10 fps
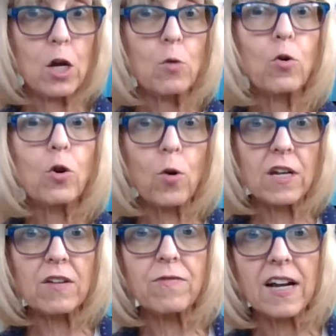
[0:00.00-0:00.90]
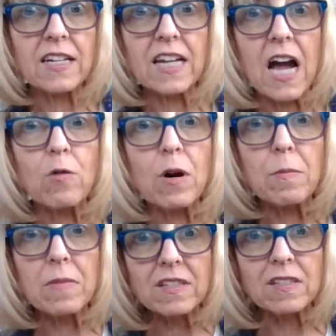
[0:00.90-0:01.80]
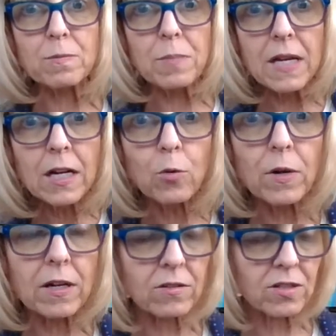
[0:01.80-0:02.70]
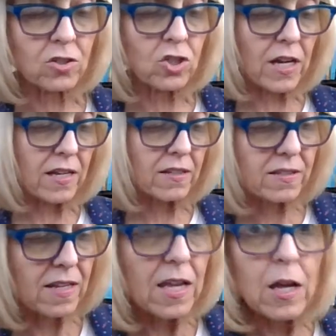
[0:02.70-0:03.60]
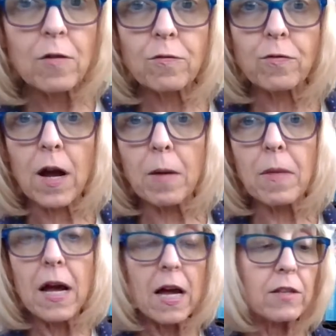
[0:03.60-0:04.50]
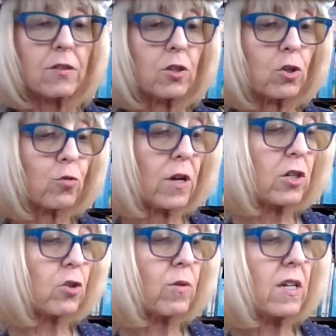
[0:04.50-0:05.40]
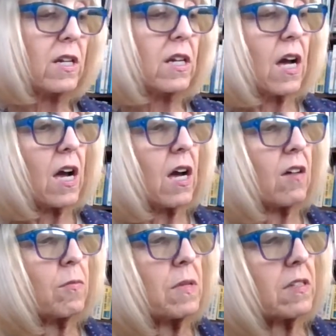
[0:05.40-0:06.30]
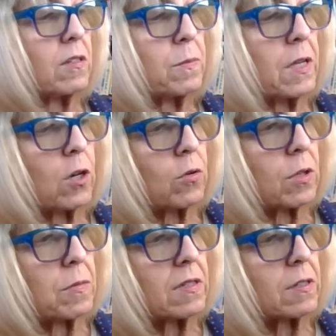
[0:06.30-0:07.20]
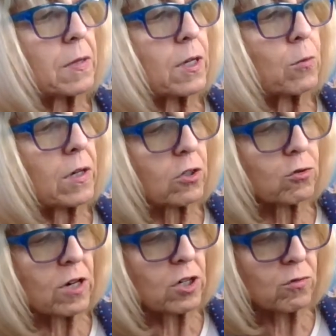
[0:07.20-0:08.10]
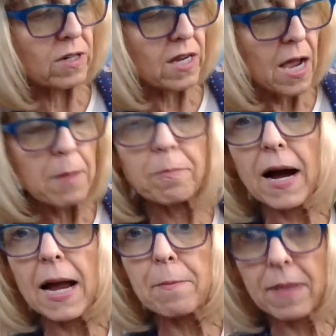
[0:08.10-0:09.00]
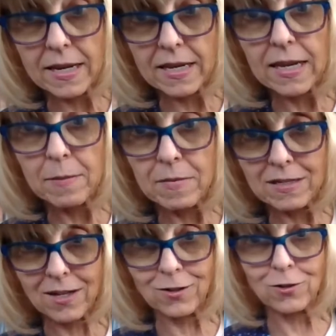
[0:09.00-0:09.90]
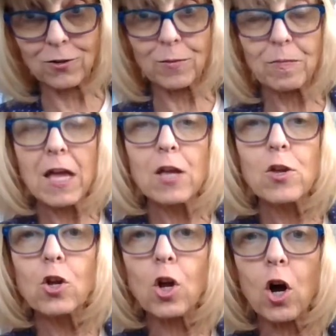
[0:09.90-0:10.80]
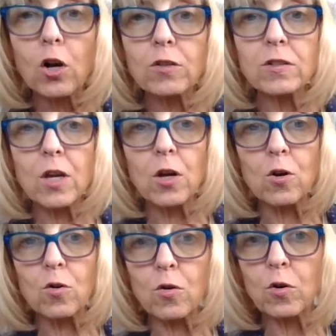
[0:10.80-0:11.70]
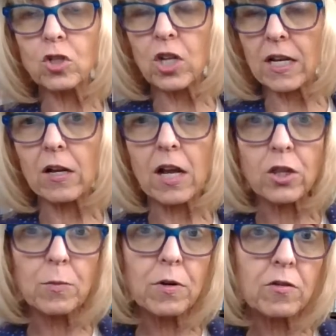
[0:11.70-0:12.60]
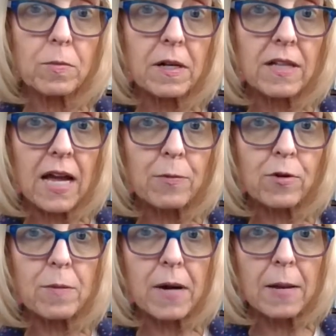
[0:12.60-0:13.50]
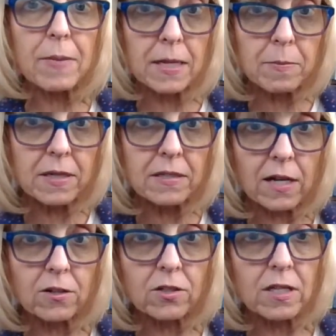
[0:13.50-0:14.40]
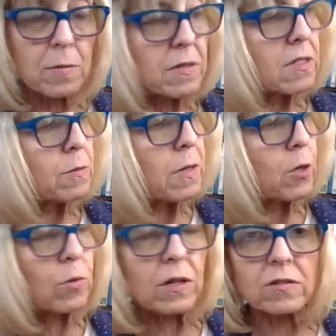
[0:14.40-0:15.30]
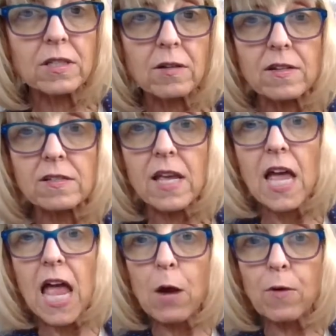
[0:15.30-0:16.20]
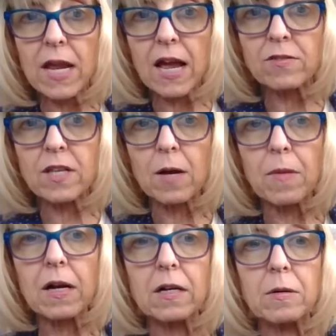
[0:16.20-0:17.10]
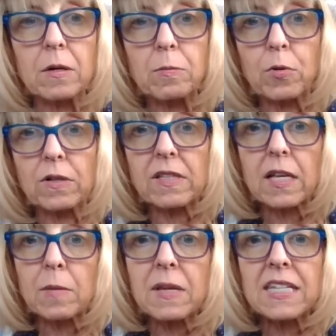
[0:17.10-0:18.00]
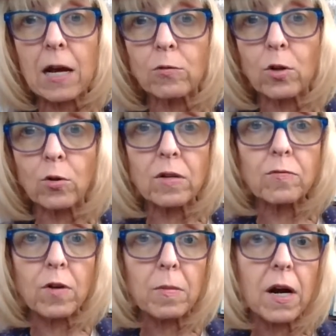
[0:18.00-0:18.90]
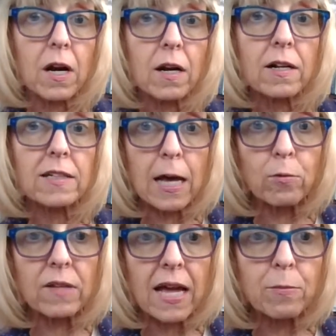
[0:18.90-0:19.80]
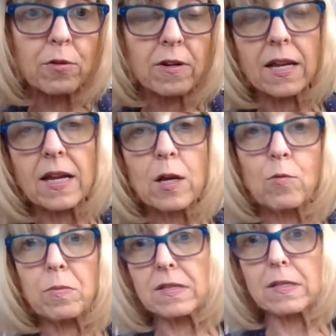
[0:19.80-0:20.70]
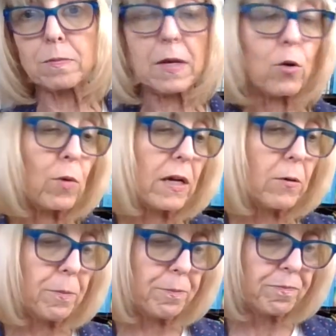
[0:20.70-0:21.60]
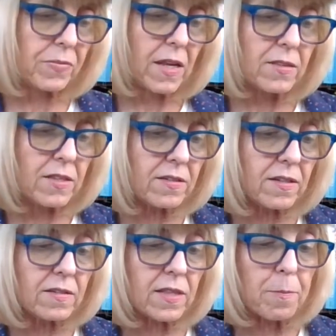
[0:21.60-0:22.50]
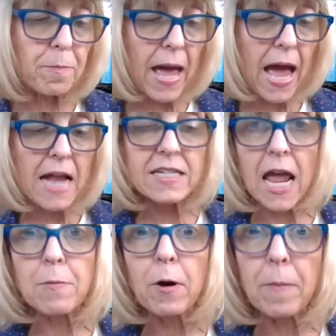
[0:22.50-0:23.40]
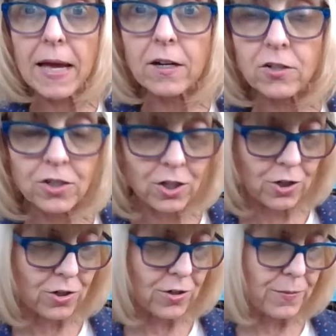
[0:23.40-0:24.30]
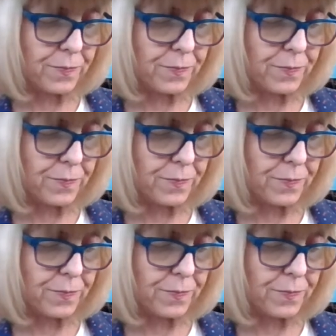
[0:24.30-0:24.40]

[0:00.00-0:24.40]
We're going to find out what Mrs Piggle Wiggle suggests from the Treasury of Mrs Piggle, the Mrs Piggle Wiggle Treasury by Betty McDonald. You can also check out other books from our library by Betty McDonald in the Mrs Piggle Wiggle series, and we have some books that can be downloaded from our cloud library with Mrs Piggle Wiggle. This is the Bad Table Manners Cure.